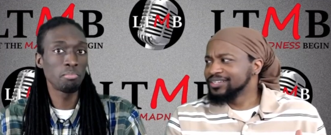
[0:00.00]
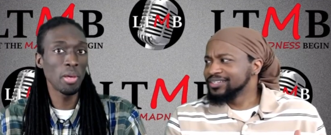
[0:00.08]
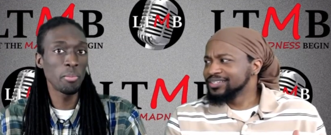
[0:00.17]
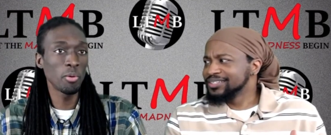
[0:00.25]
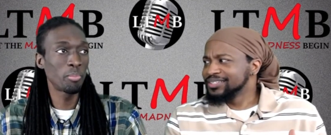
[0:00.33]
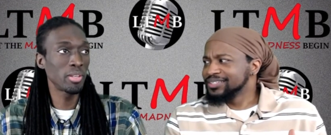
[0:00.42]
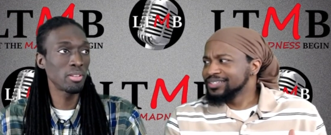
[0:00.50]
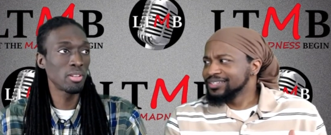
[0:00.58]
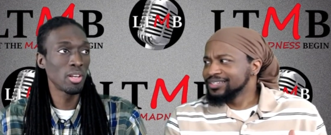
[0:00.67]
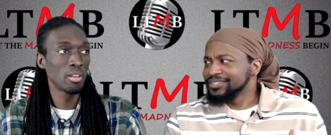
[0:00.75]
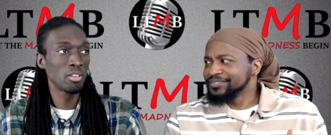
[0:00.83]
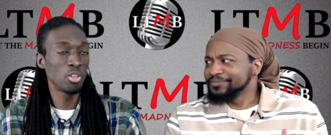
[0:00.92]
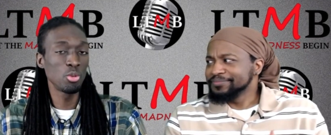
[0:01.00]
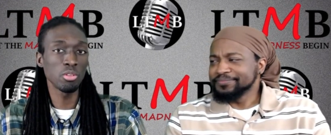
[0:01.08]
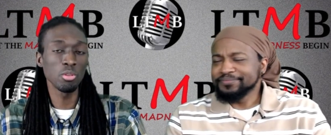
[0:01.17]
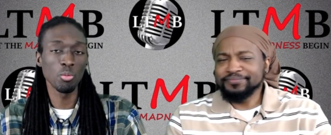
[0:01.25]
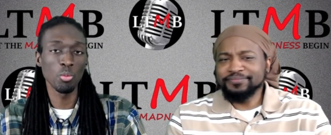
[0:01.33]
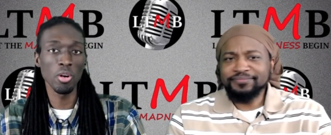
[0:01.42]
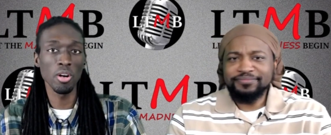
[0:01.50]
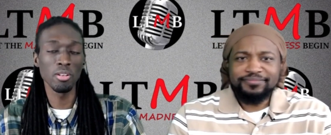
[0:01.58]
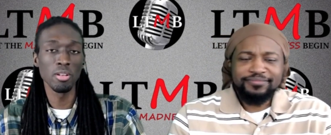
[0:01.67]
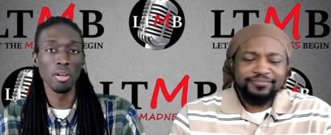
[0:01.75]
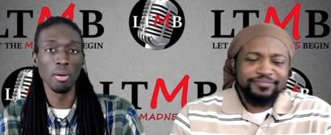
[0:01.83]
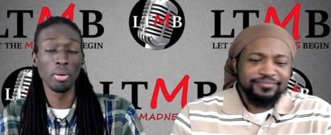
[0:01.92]
Speaker 1: people have been using the word
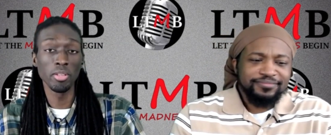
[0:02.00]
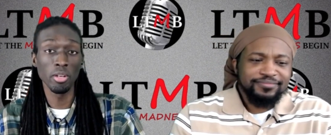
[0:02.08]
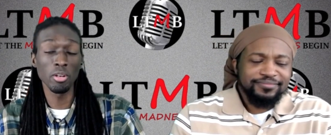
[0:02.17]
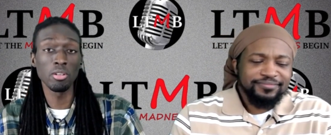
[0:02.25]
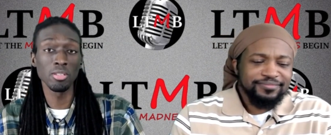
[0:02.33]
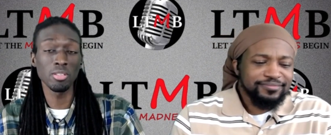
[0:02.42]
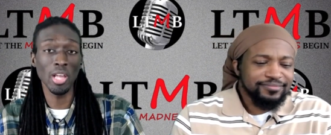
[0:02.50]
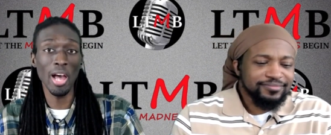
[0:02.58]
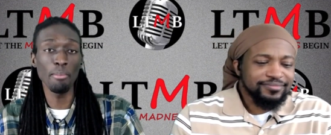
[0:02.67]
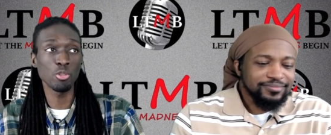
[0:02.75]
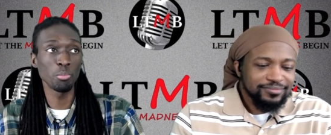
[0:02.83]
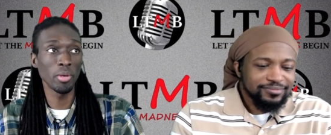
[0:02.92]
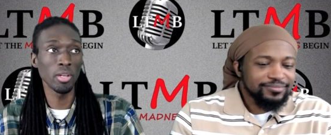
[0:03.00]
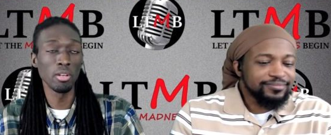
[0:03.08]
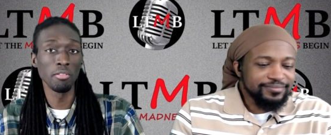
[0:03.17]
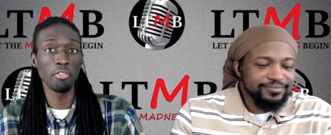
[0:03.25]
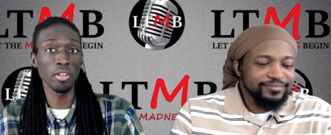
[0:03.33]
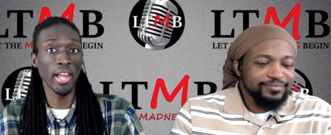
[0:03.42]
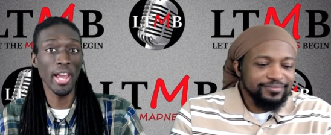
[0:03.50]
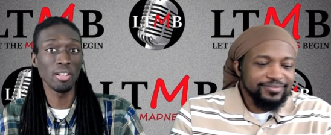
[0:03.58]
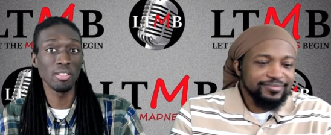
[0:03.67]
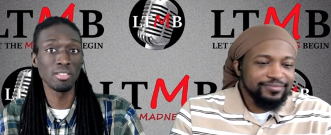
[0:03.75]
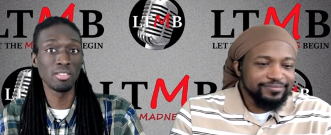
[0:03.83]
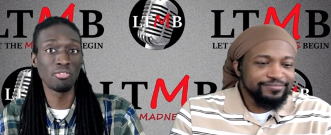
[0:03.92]
political establishment for like
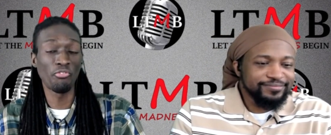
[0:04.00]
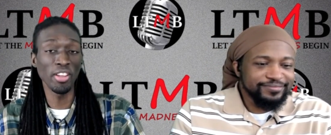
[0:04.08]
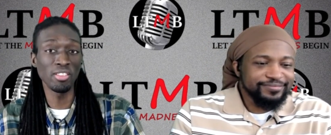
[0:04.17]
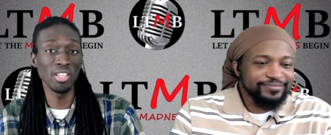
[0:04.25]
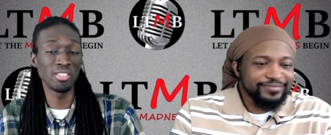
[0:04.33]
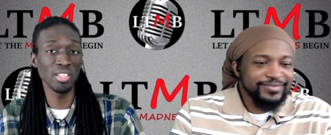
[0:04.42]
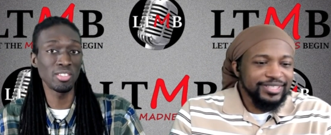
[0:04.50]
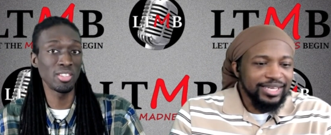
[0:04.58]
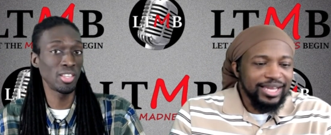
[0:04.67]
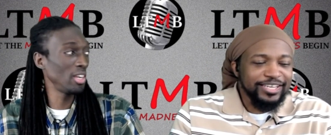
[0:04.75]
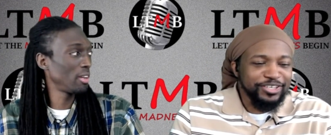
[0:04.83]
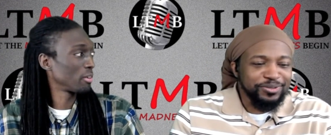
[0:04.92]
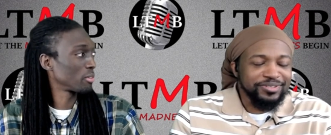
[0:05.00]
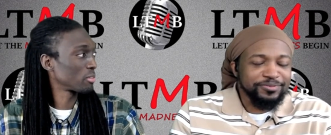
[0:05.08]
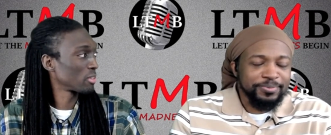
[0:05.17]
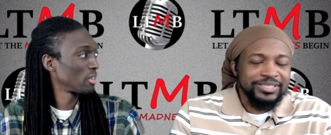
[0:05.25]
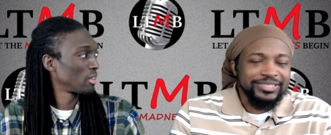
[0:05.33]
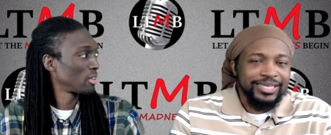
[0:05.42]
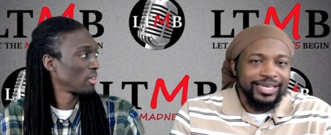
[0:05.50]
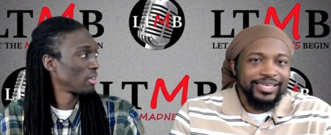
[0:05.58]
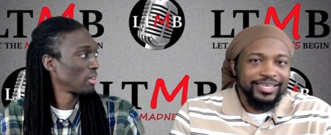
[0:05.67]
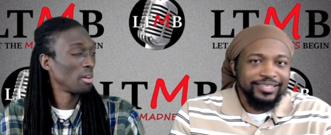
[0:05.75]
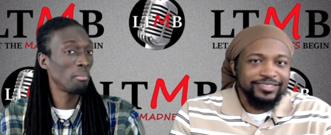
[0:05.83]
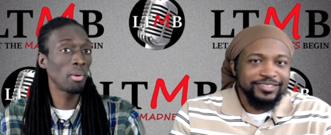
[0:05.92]
50, 60 years. Know, it's
Speaker 2: been
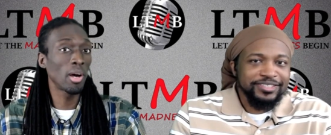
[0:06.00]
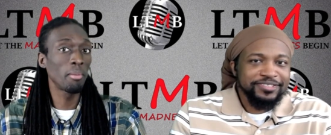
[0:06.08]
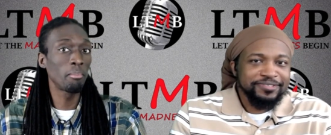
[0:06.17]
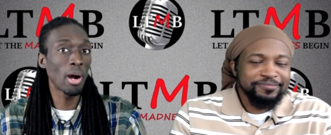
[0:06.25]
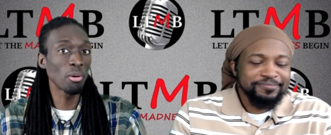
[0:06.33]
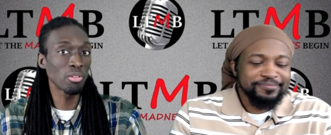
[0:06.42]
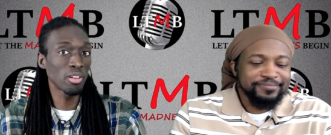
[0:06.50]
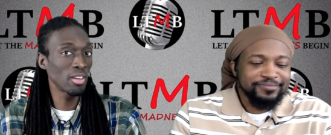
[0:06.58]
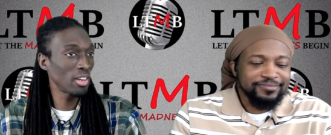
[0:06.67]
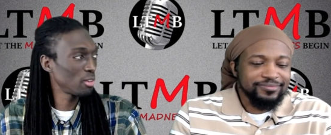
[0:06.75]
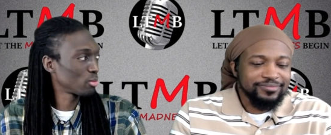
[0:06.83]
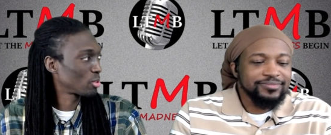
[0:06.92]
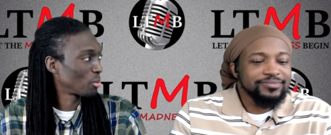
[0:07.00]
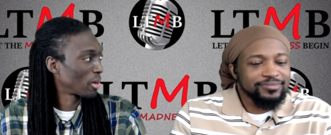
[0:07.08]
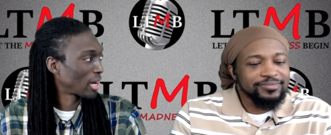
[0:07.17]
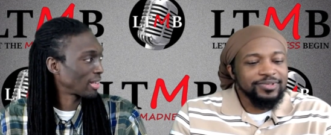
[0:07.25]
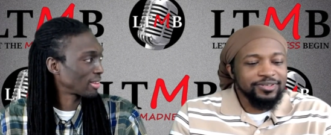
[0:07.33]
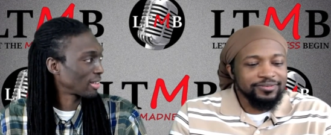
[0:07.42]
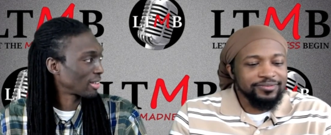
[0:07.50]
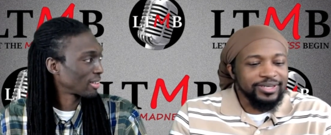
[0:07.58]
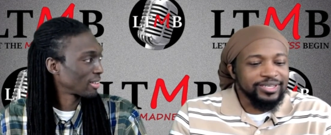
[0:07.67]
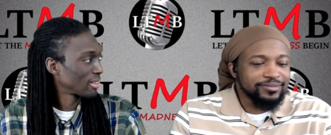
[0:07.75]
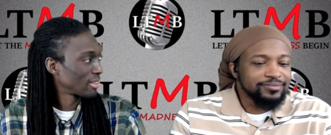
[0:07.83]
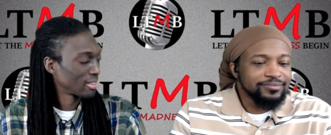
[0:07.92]
decades. Uh, Martin Luther King used the word, I think.
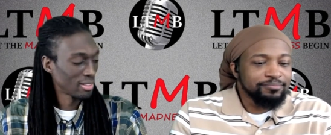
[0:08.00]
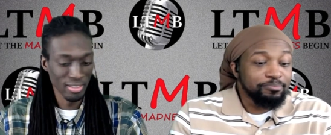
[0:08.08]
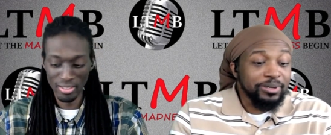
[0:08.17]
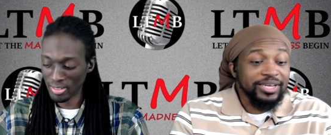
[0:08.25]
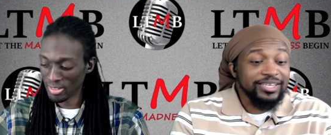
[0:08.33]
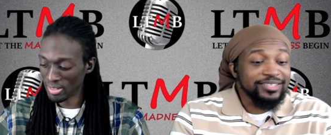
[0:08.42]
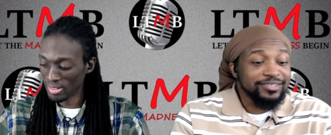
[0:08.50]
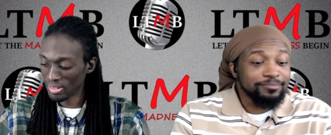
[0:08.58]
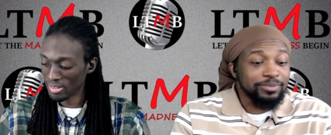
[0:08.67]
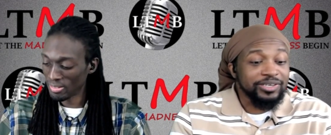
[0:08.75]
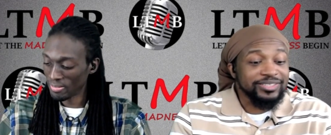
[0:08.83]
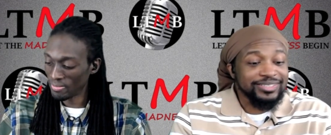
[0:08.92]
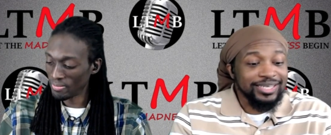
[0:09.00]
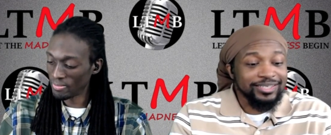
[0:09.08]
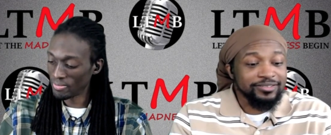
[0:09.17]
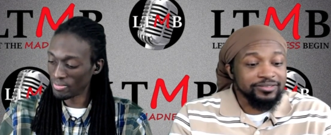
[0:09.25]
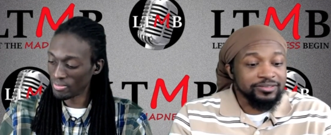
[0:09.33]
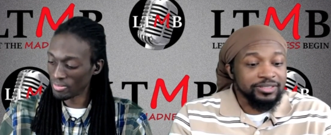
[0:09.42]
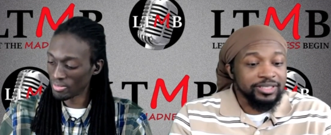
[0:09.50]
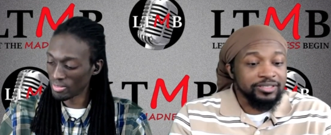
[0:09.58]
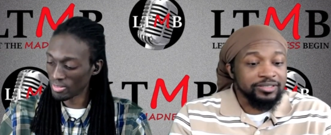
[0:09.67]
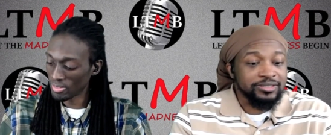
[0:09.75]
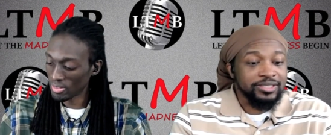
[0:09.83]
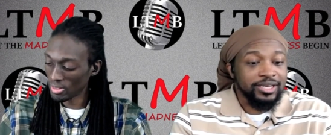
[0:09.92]
Right. But Bernie Sanders
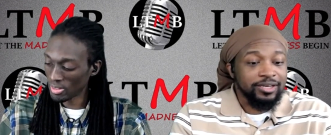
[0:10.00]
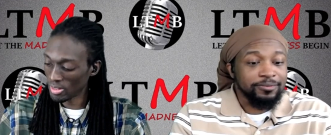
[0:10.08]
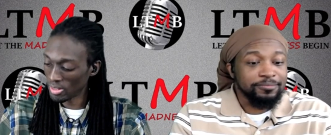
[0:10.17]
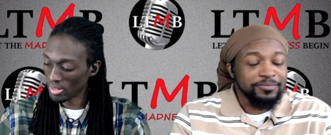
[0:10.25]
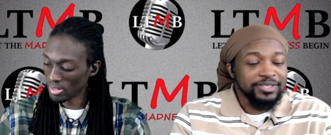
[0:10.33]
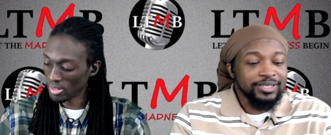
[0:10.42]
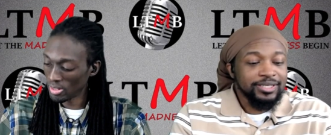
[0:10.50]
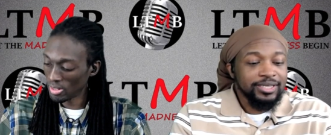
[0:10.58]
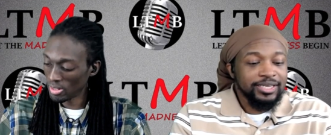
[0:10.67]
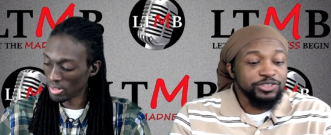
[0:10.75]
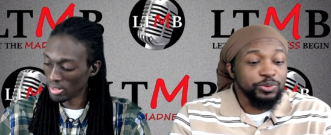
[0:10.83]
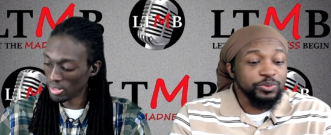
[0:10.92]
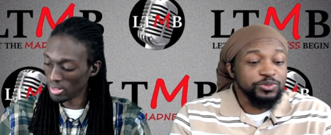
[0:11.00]
is, um, he's doing